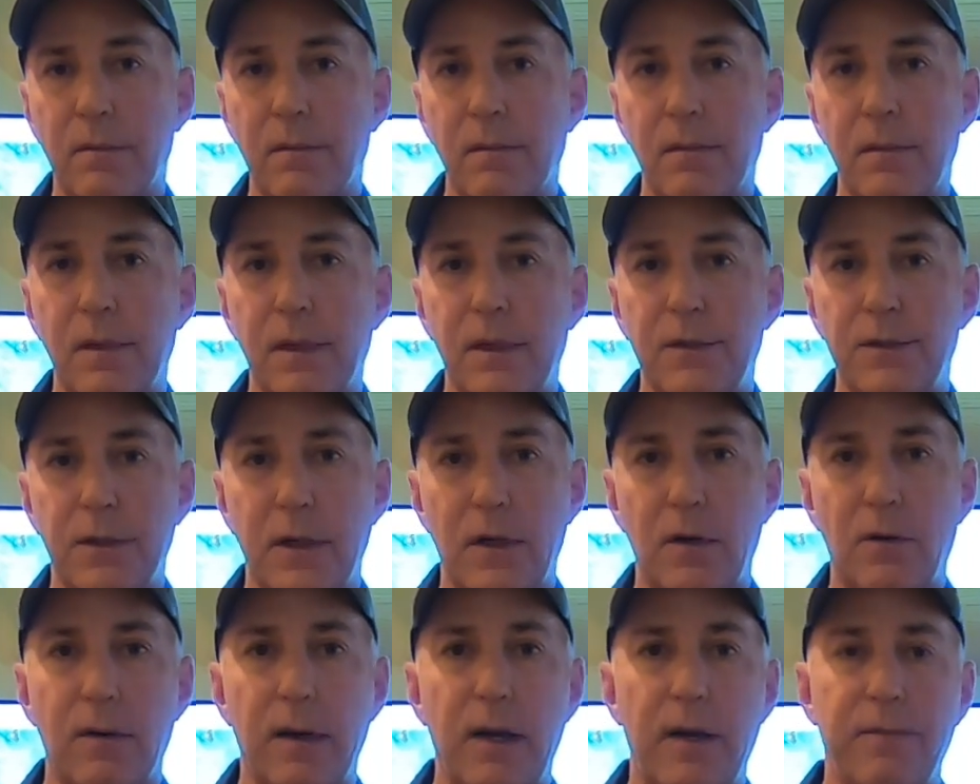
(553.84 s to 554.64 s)
the
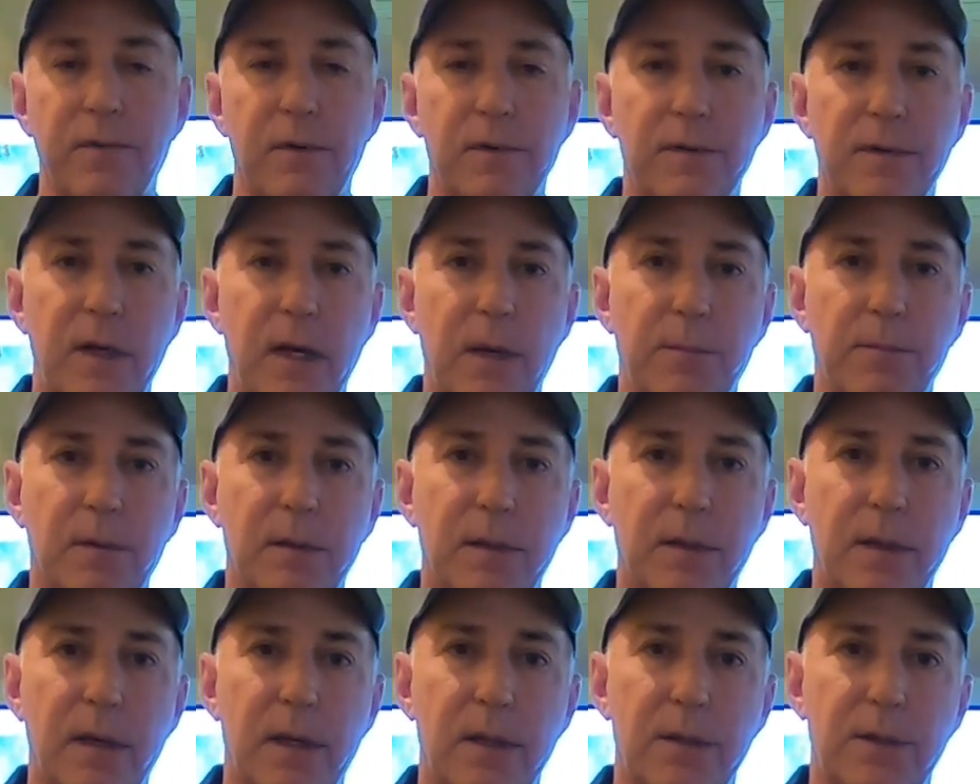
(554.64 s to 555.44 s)
general reference
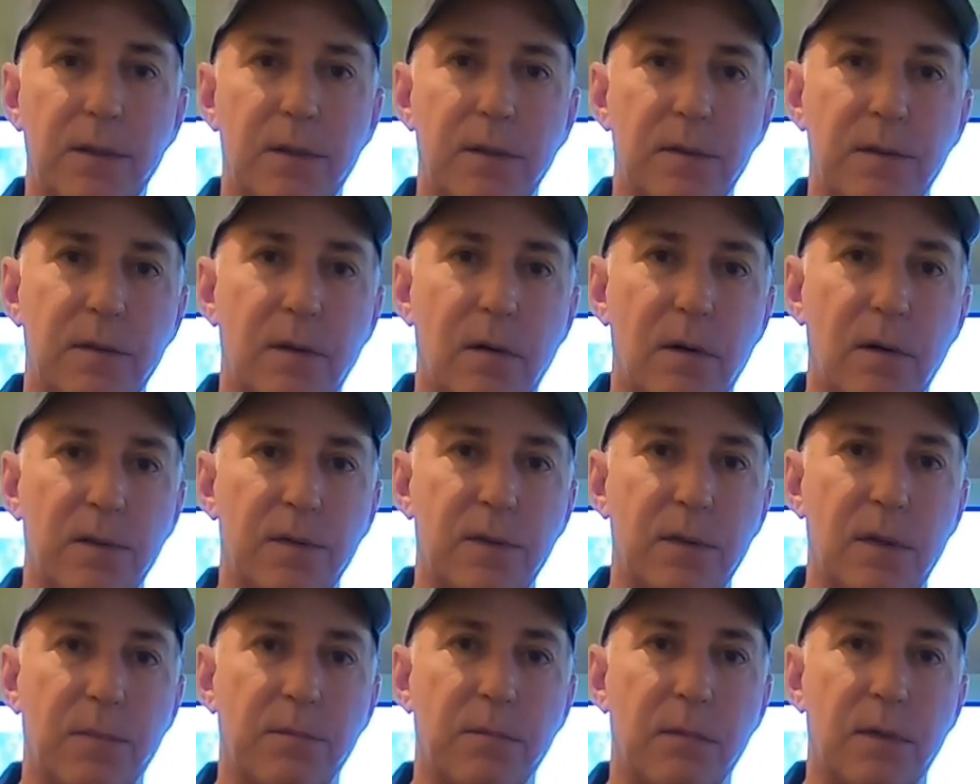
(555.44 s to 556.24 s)
applications aren't
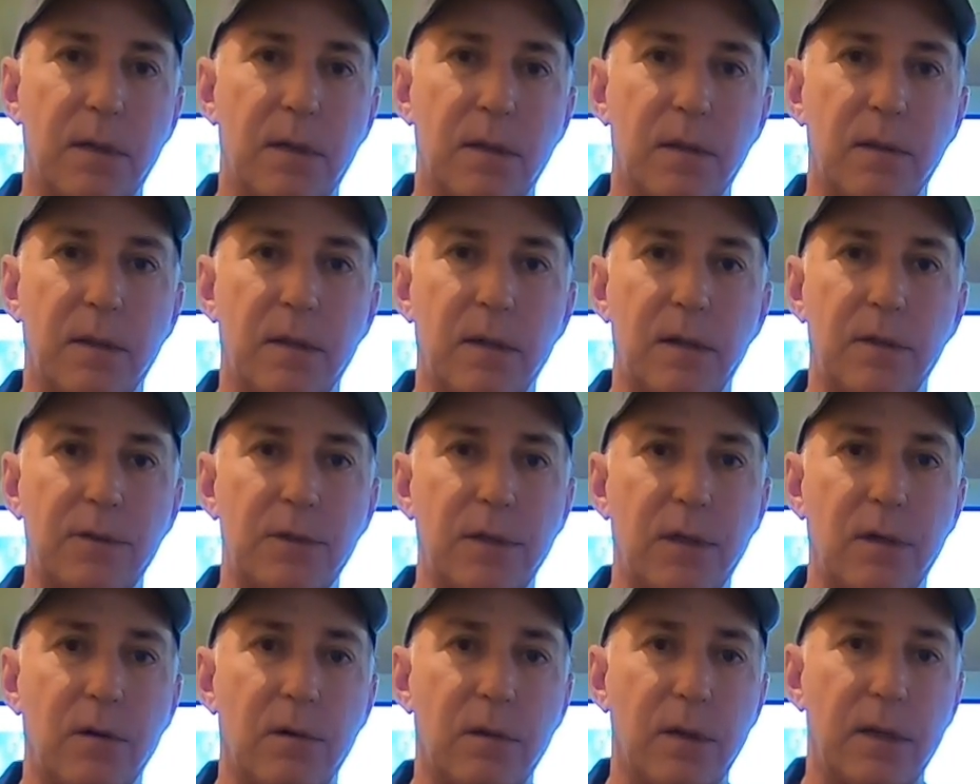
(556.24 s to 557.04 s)
something that
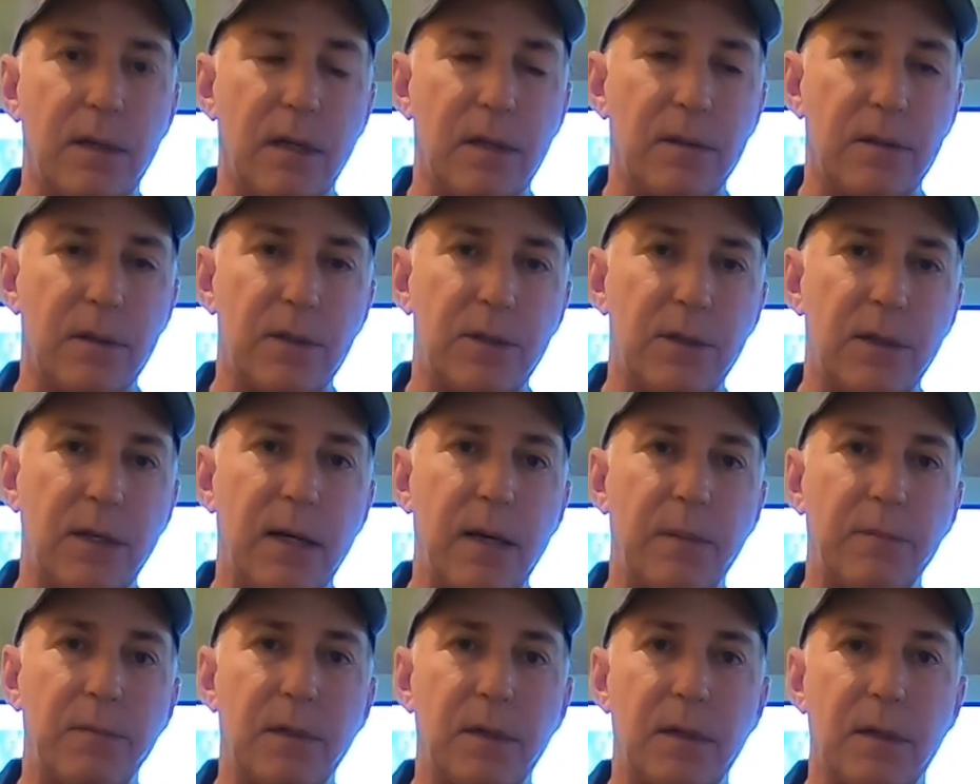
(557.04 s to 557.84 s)
generally get the
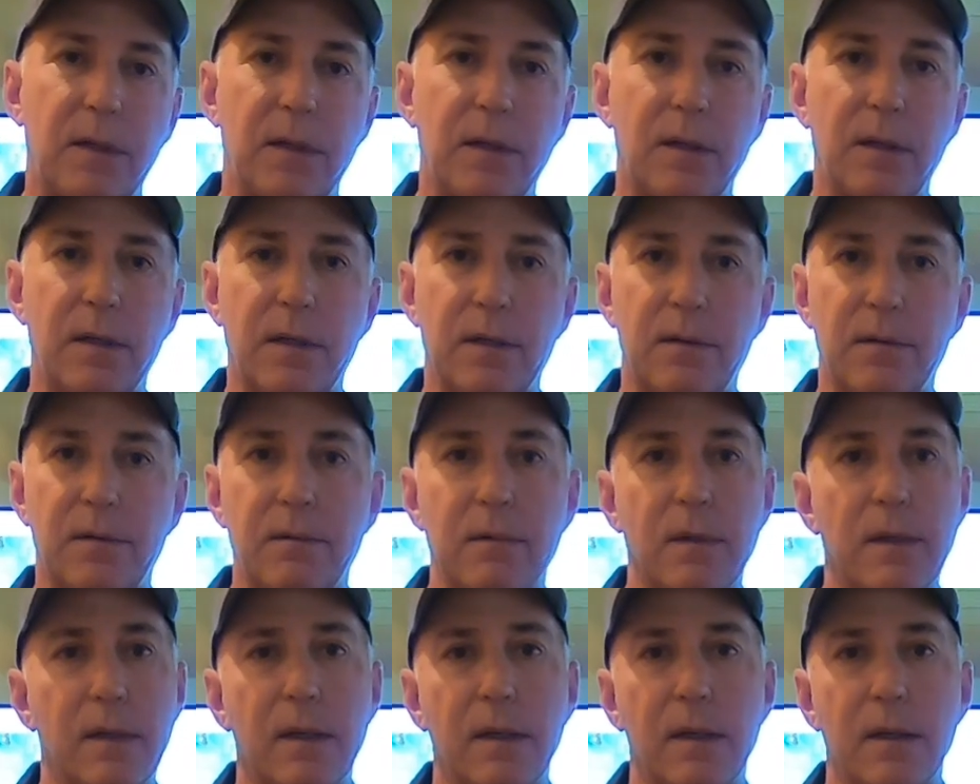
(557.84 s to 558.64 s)
job done,
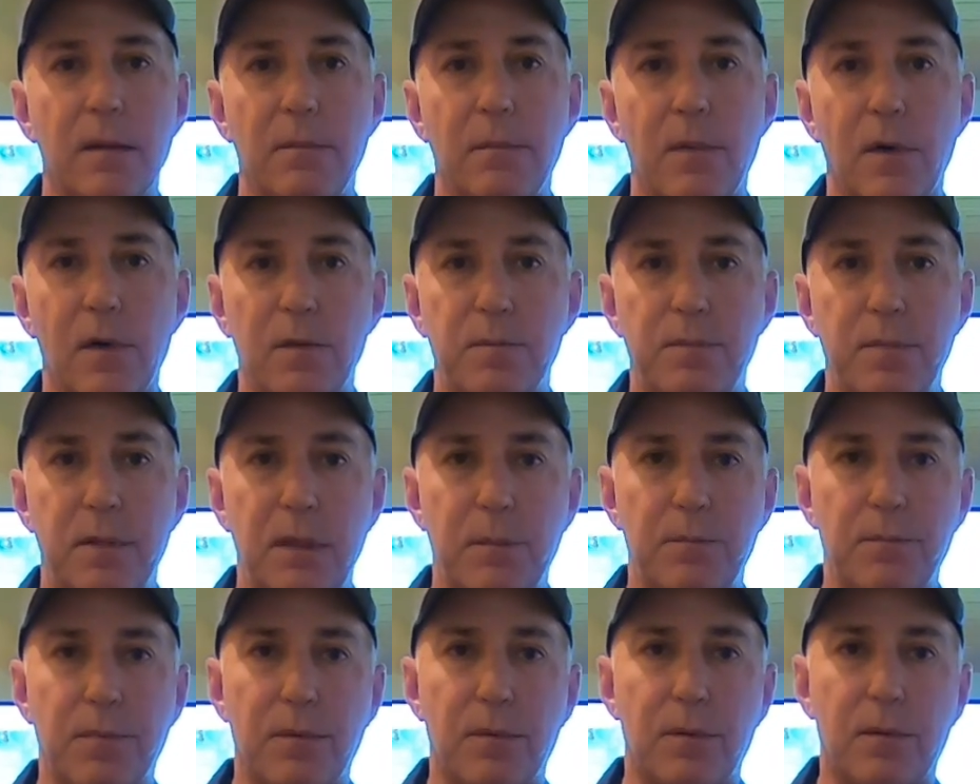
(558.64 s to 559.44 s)
and most
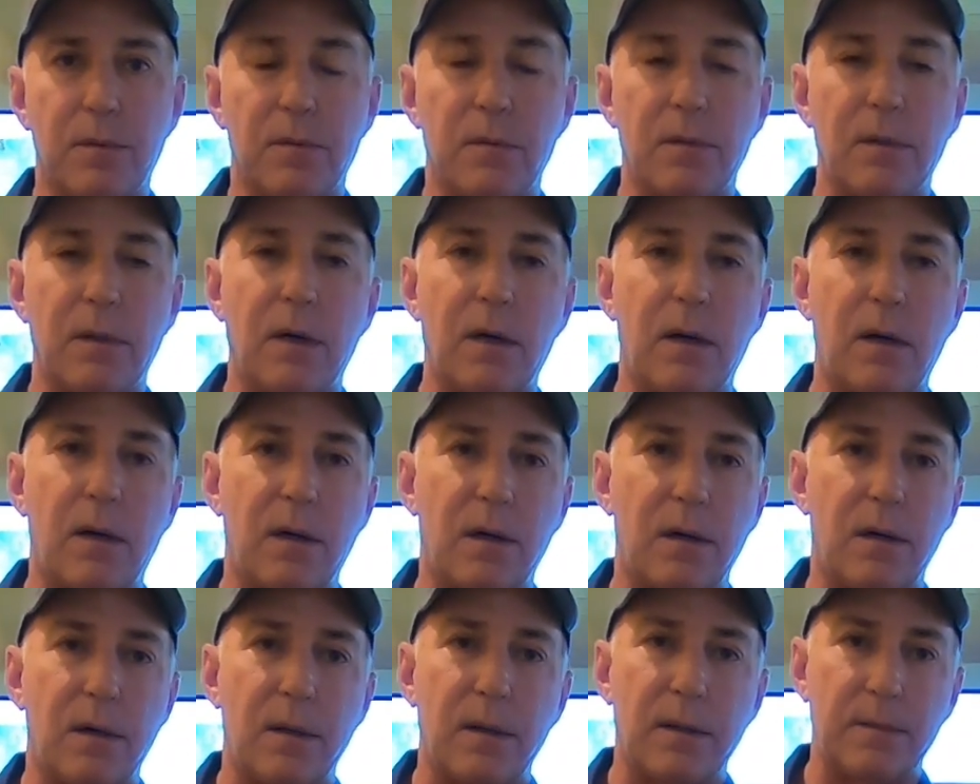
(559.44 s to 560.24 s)
people
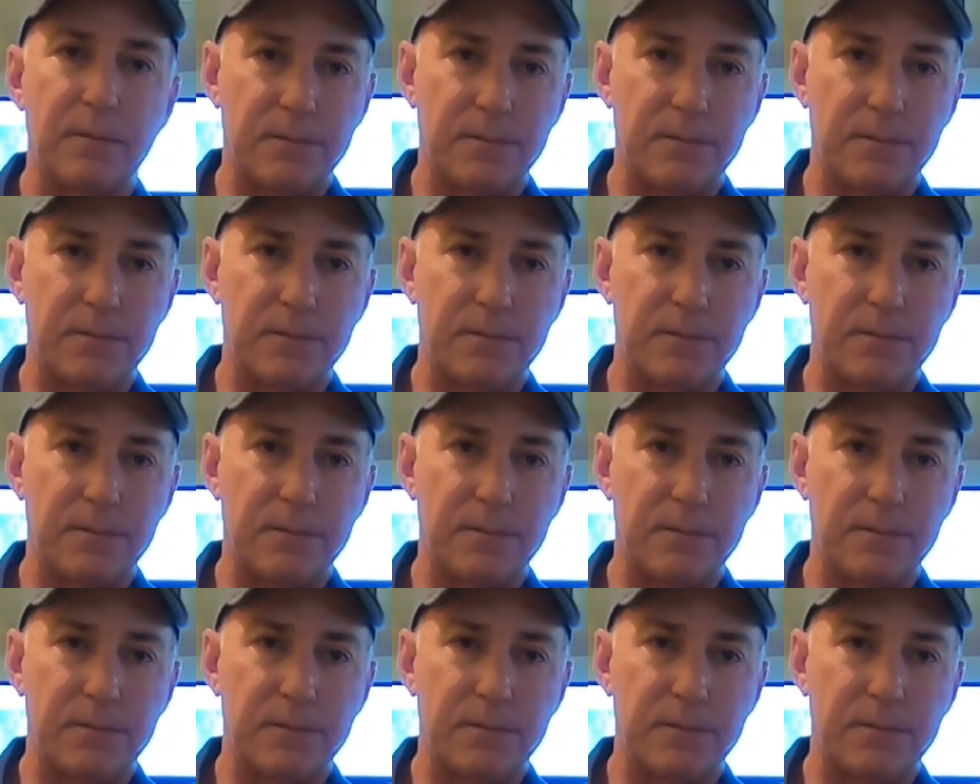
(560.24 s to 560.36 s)
are